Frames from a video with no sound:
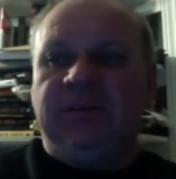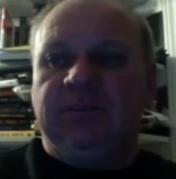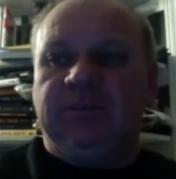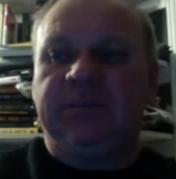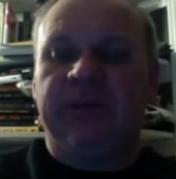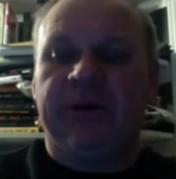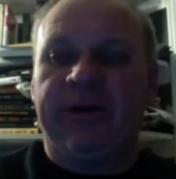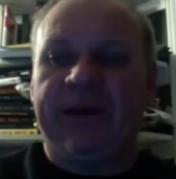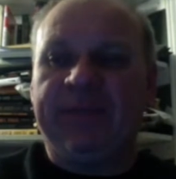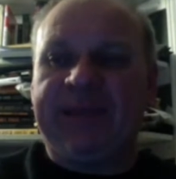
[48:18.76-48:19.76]
So
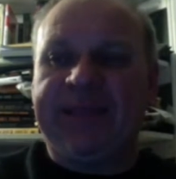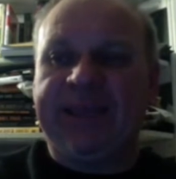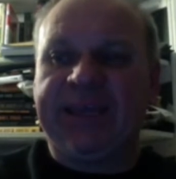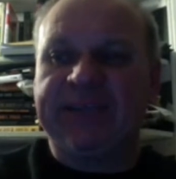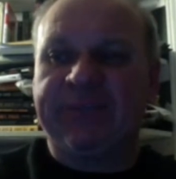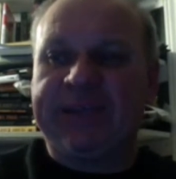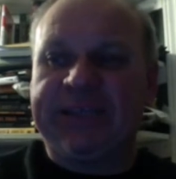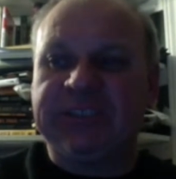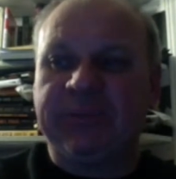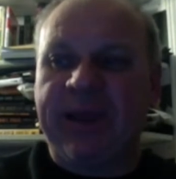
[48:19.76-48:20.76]
I've been thinking different
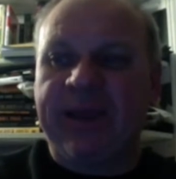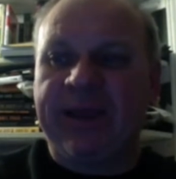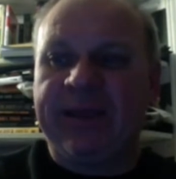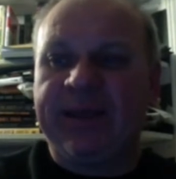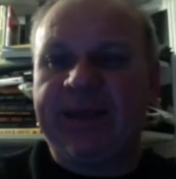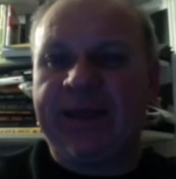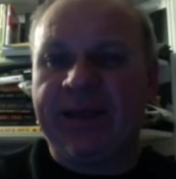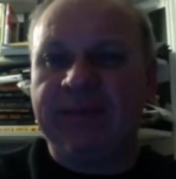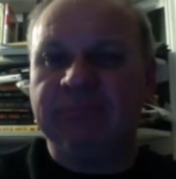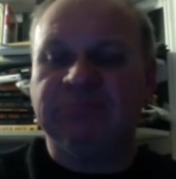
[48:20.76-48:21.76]
things about it, and I
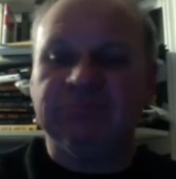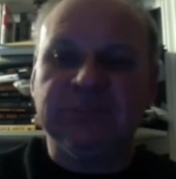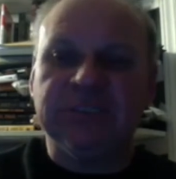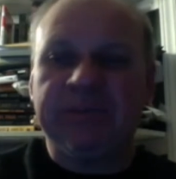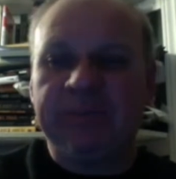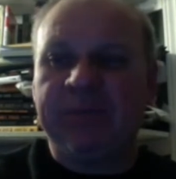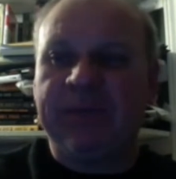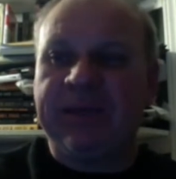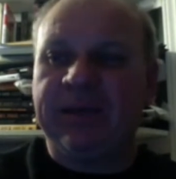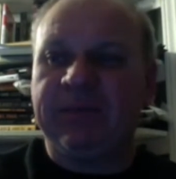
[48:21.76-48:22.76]
gotta,
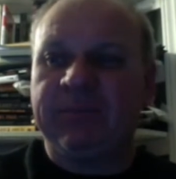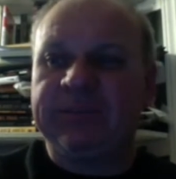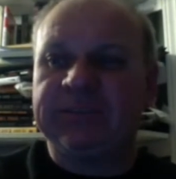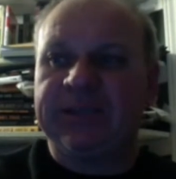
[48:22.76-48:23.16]
maybe, but